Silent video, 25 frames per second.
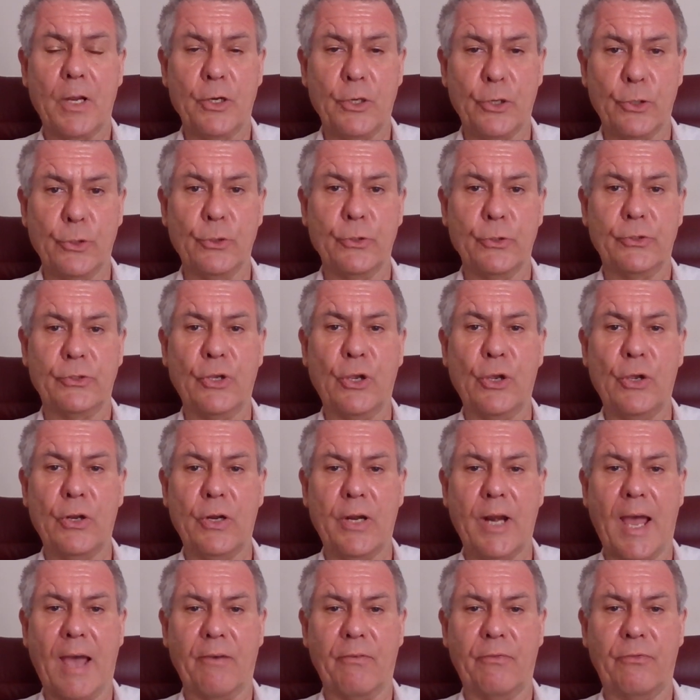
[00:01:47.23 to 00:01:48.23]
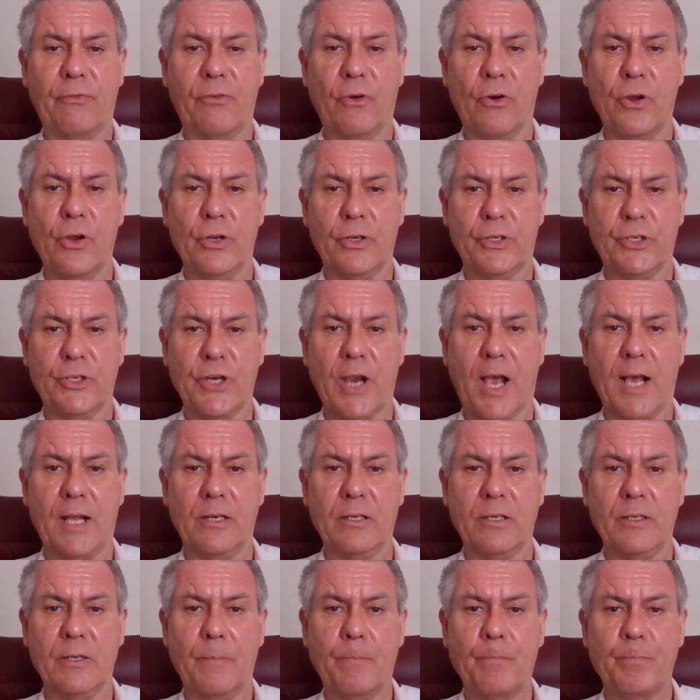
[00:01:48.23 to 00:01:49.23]
lose her love for her
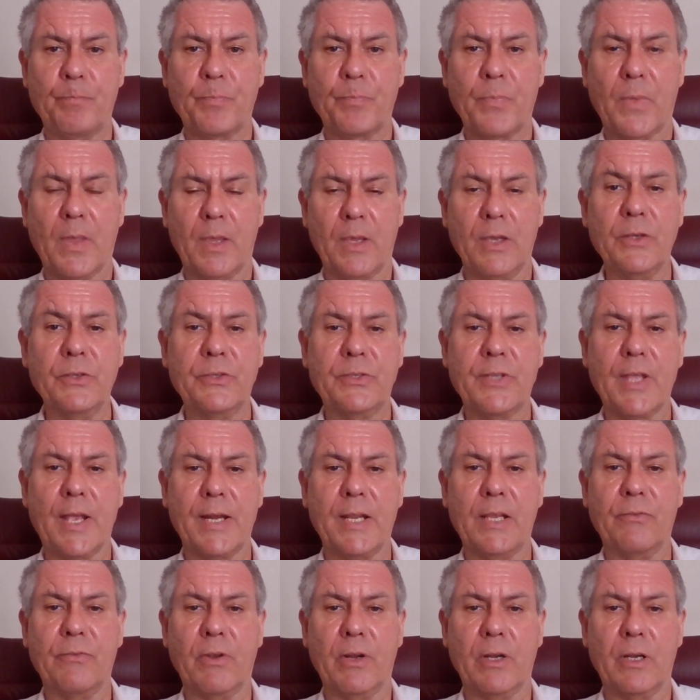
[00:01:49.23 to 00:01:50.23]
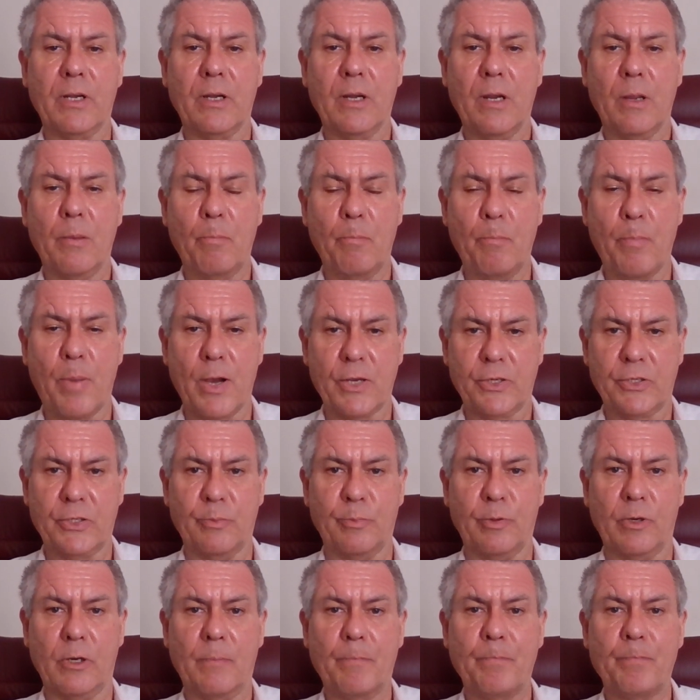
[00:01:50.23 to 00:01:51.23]
child? Is that even
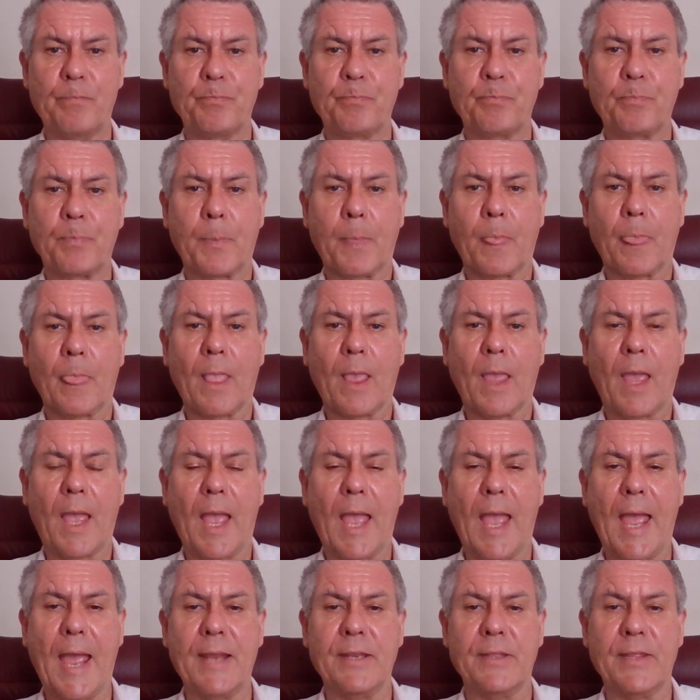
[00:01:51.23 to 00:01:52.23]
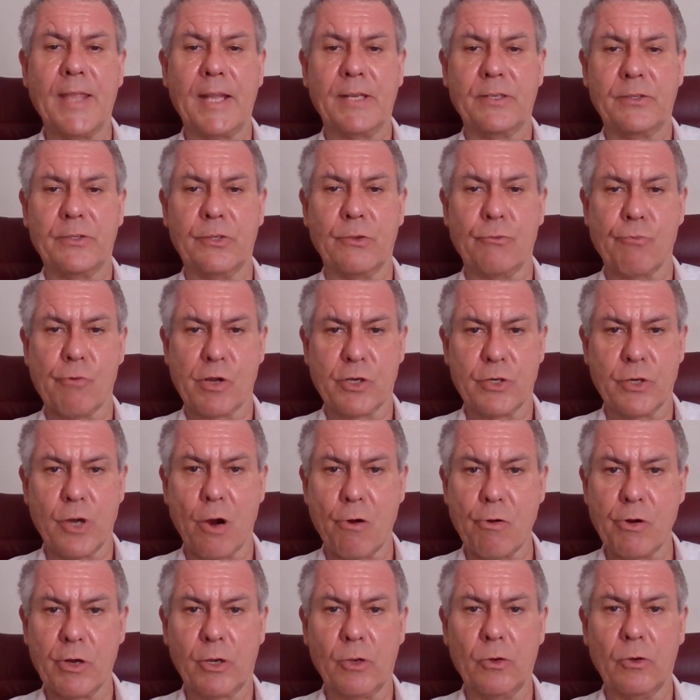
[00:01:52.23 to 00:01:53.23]
possible? And that's the
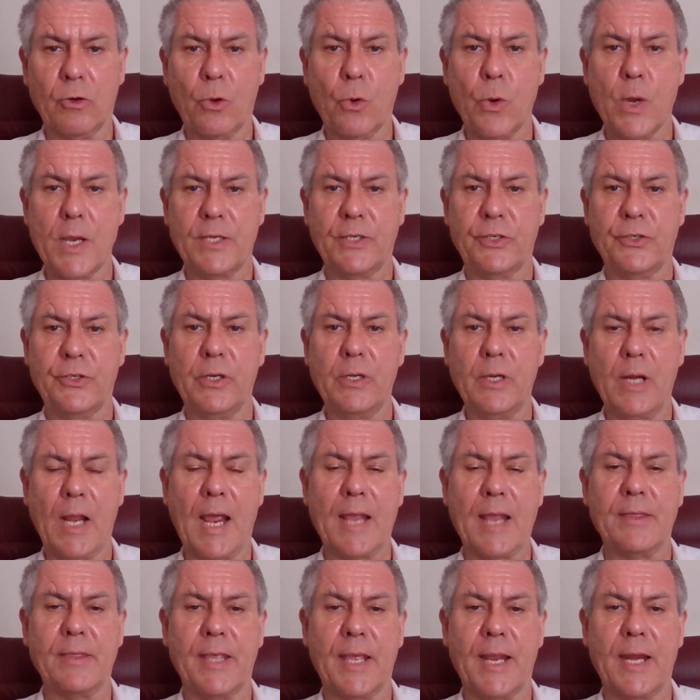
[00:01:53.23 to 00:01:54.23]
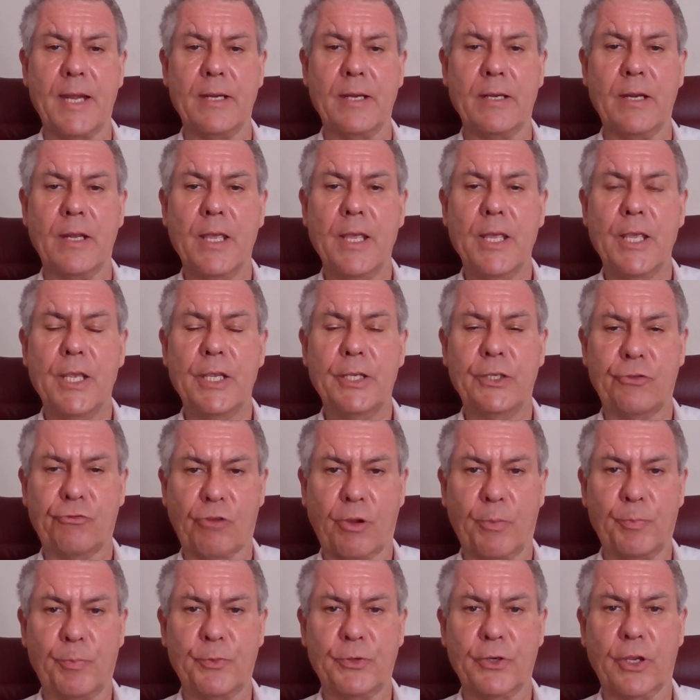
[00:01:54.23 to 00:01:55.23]
rhetorical question. And then
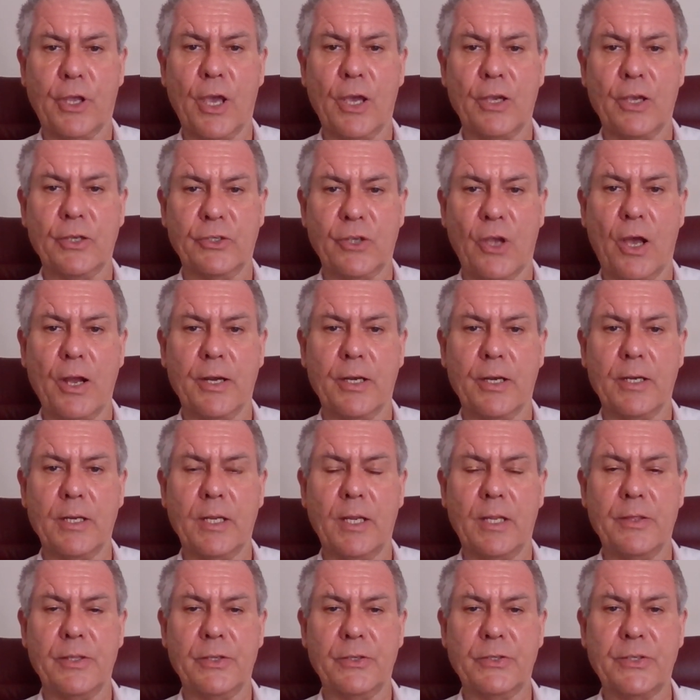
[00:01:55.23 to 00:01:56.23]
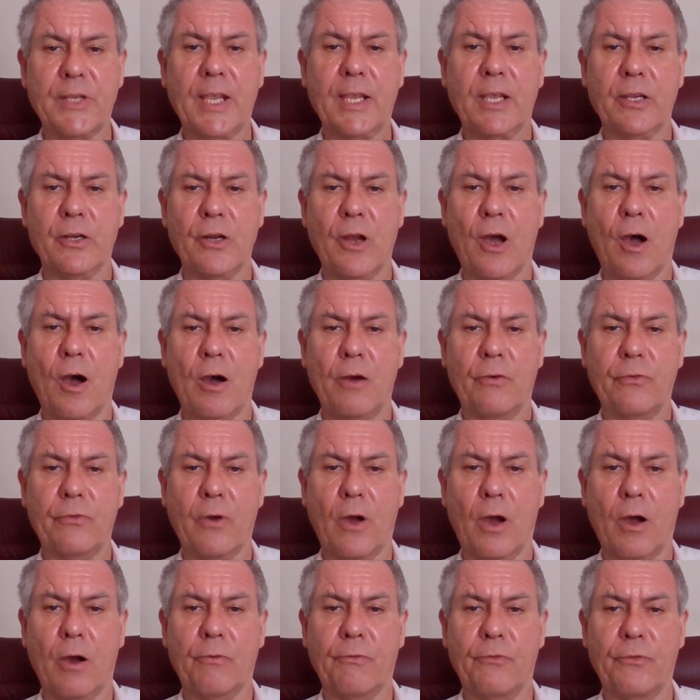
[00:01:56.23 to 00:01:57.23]
scripture goes on in the second half
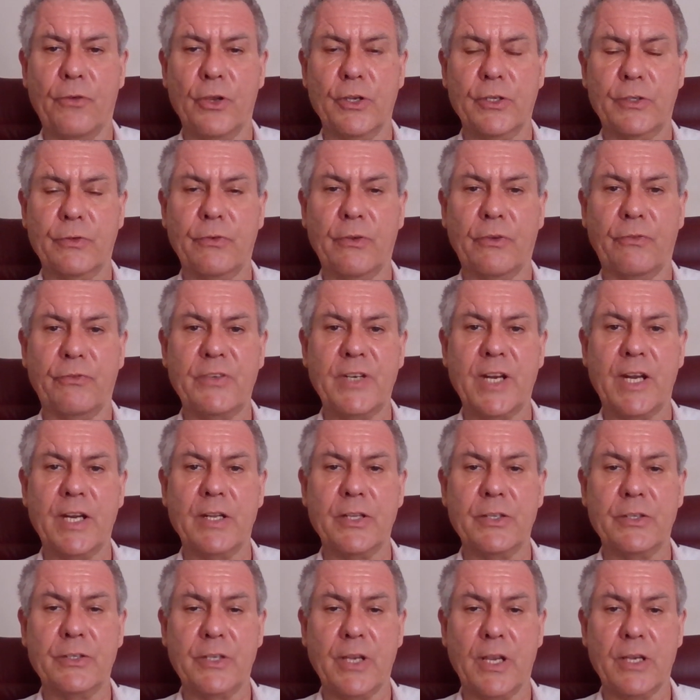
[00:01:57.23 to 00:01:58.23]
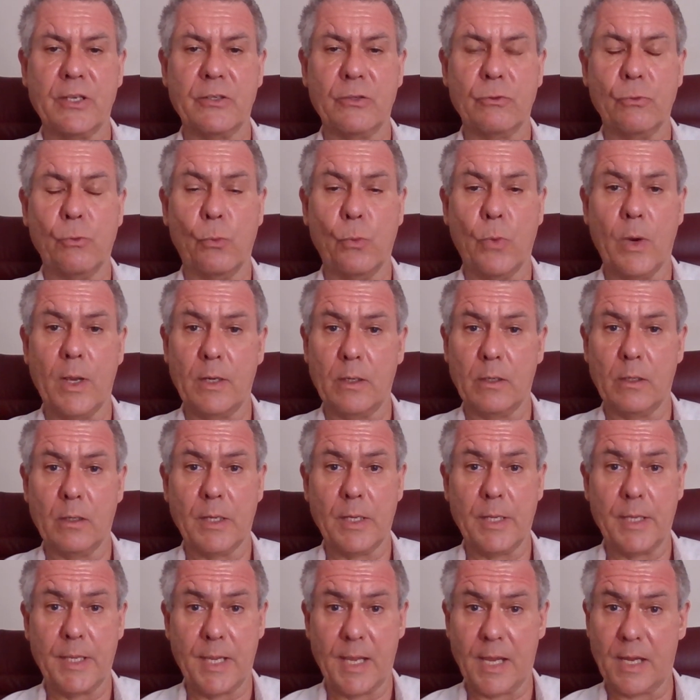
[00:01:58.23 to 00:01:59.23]
of verse 15 and says, well,
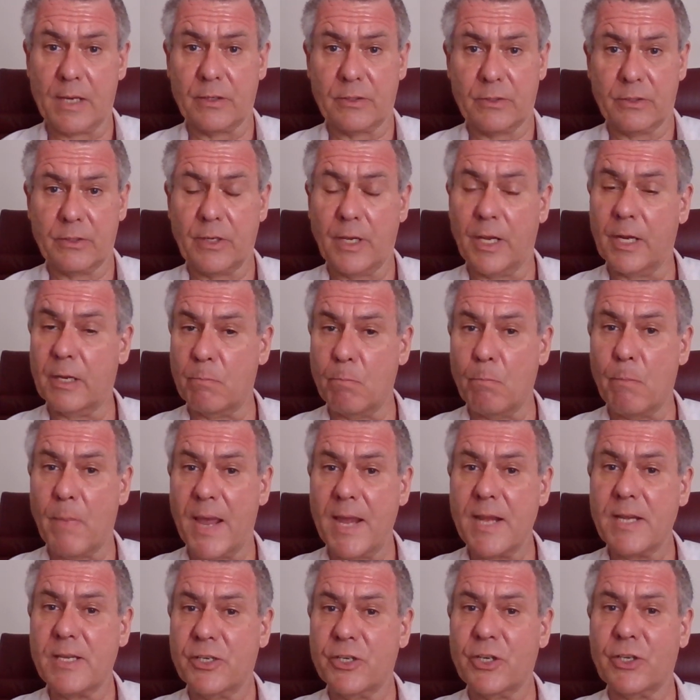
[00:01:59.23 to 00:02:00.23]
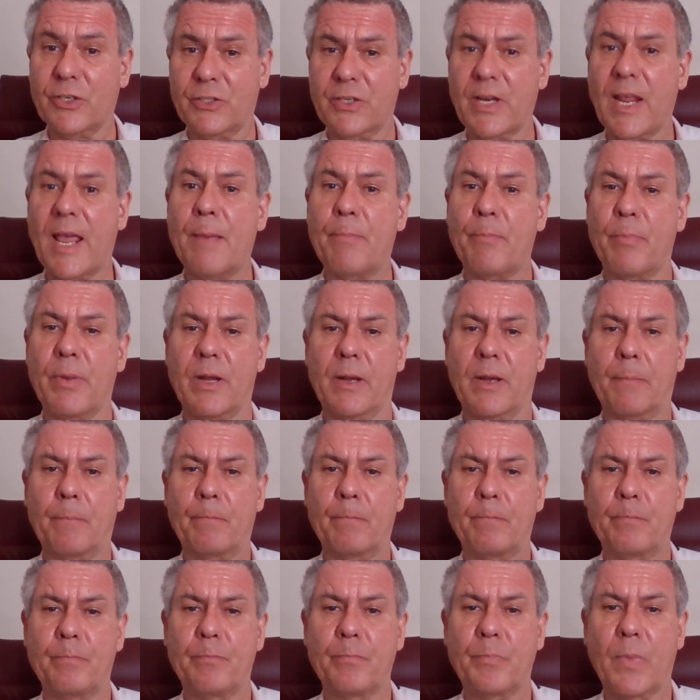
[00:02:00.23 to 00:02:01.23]
yes, it may just happen,
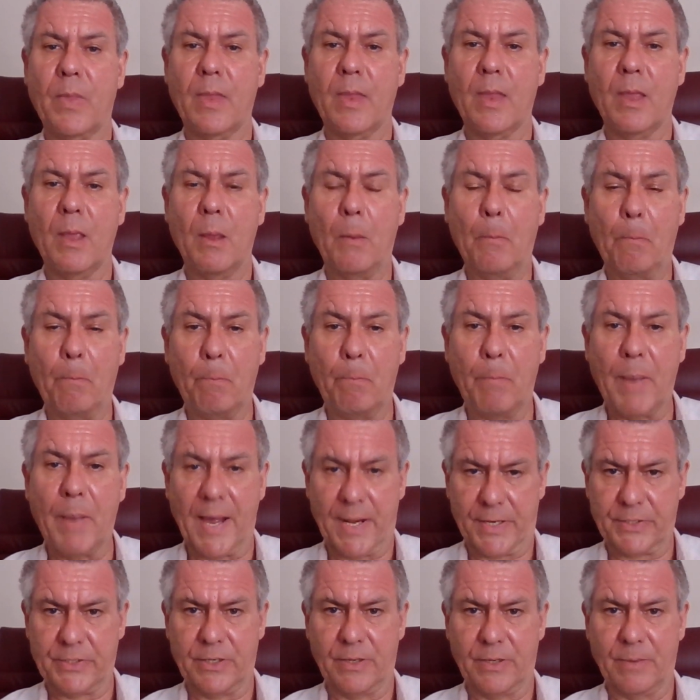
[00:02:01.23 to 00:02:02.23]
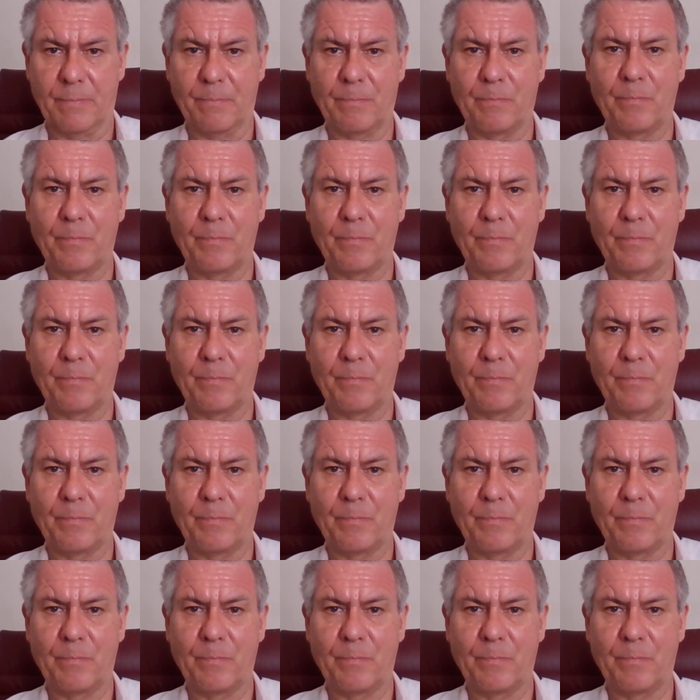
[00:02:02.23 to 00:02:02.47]
but